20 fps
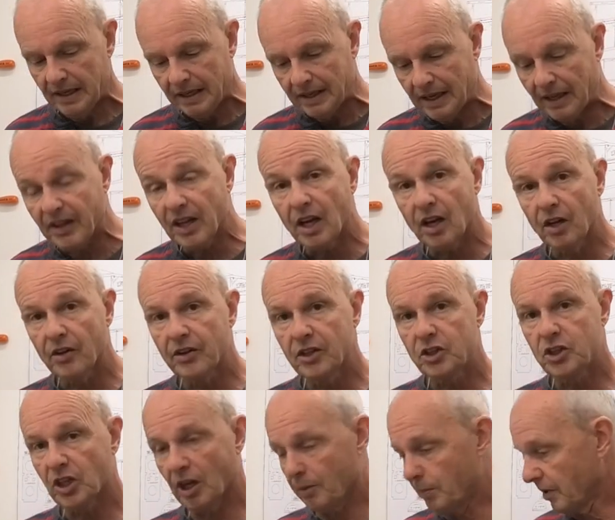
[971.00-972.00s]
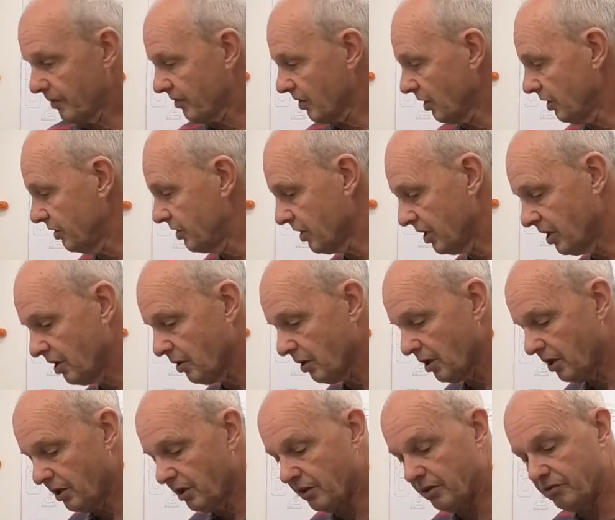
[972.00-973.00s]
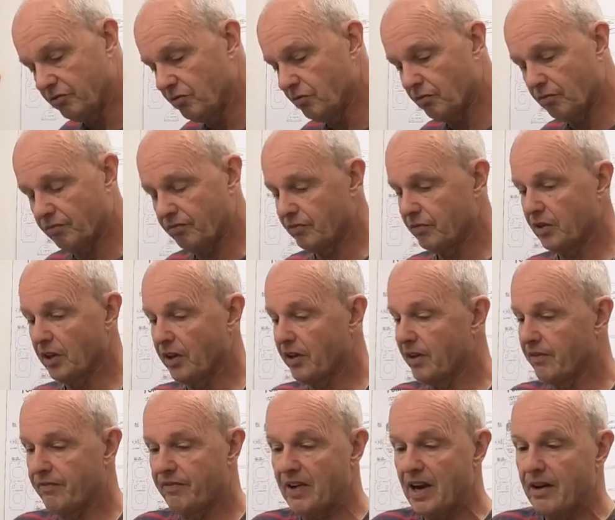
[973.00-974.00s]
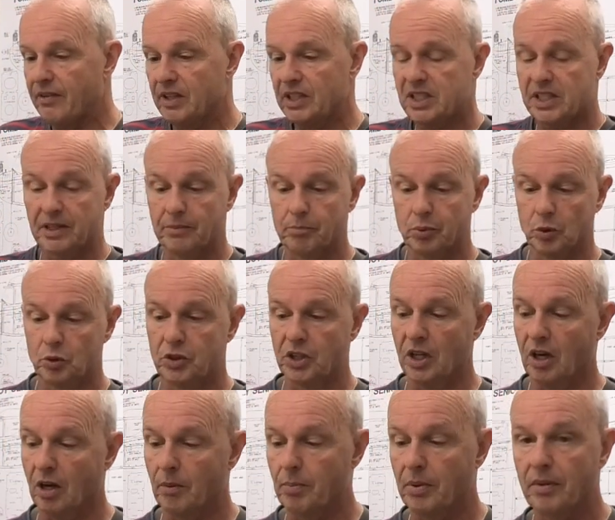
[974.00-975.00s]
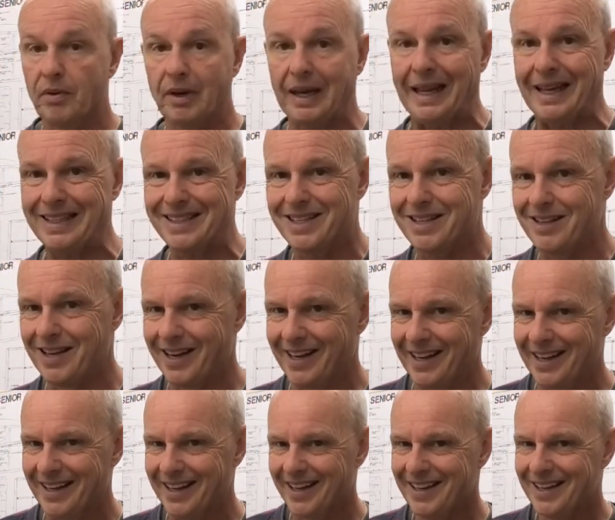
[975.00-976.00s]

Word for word: Now the other job I've got to do, and another very simple job, the last thing